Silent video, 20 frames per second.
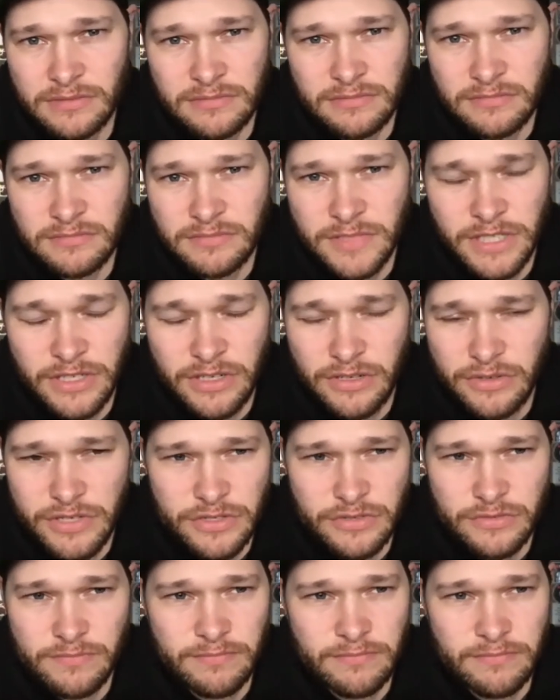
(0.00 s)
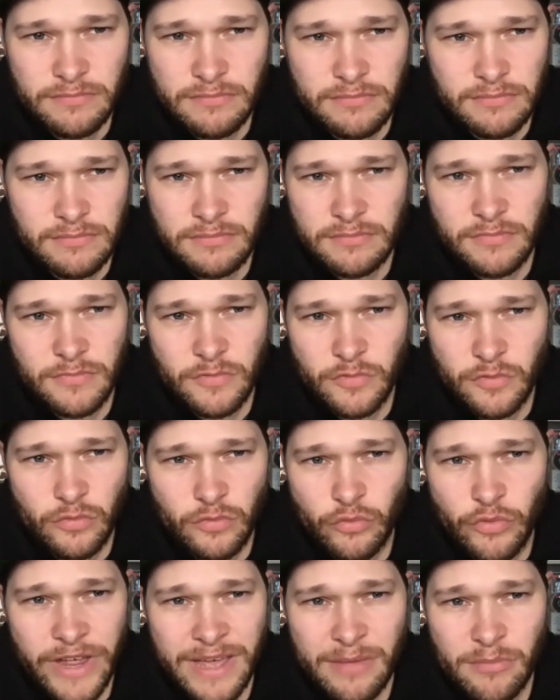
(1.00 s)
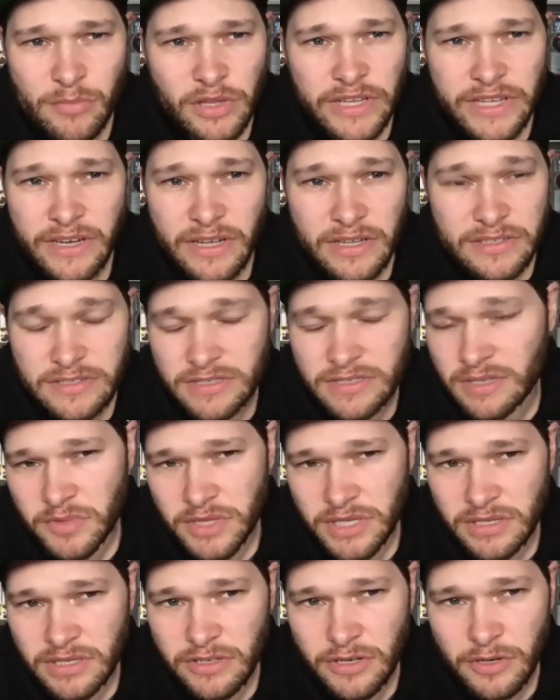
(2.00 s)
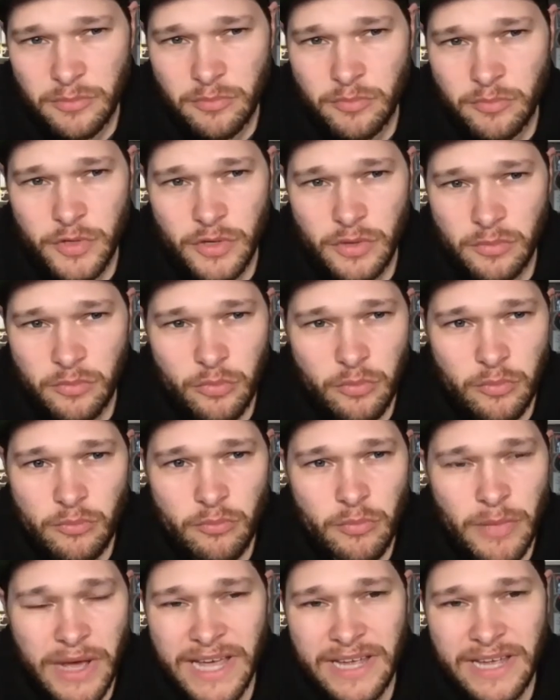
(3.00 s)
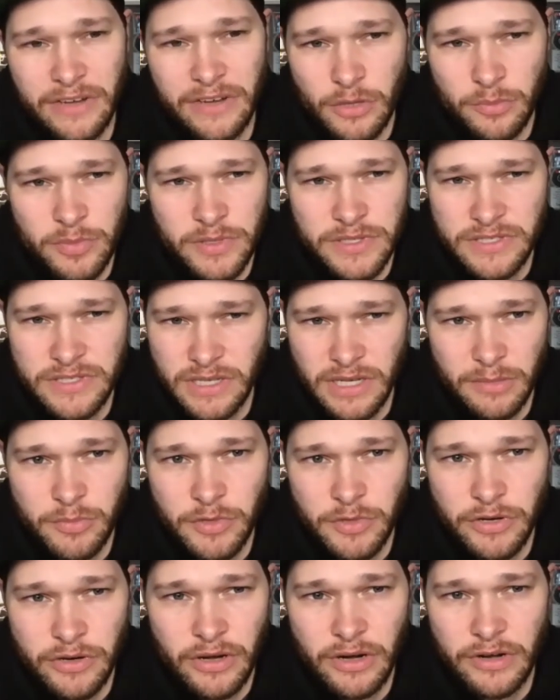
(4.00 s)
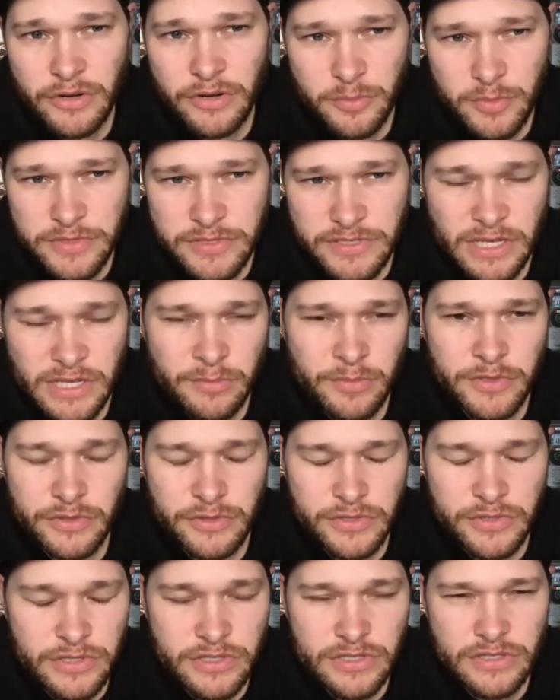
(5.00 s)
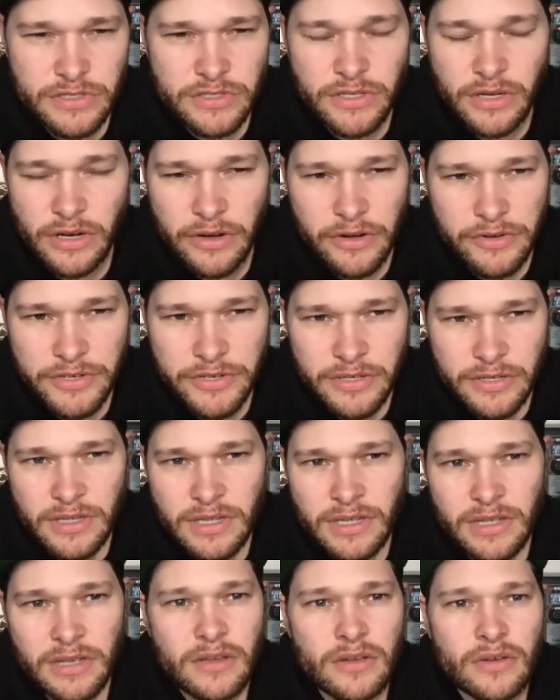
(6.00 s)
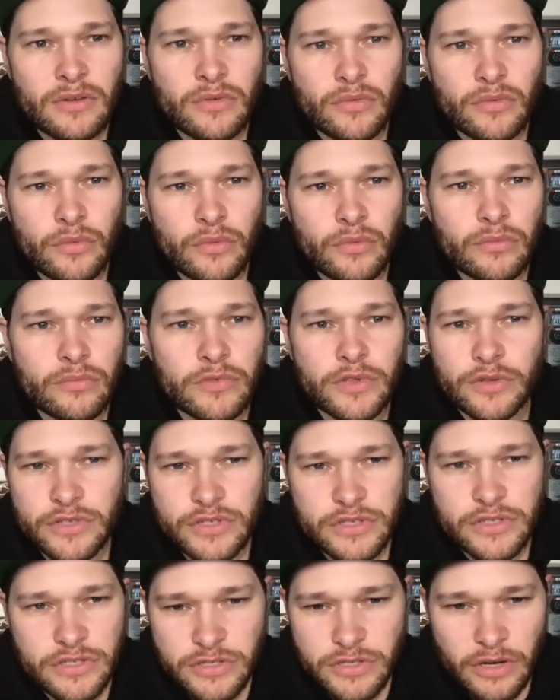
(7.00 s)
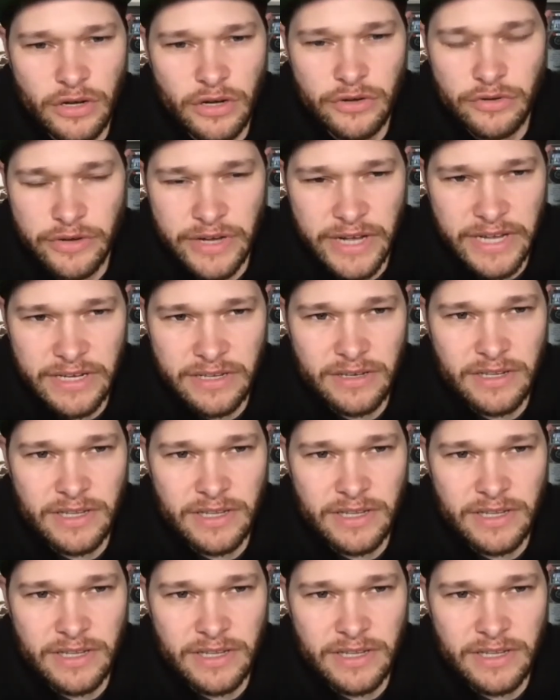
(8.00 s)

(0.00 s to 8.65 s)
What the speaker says: just rambling on something. Your mind opens up, your heart opens up, and you'll just start writing. And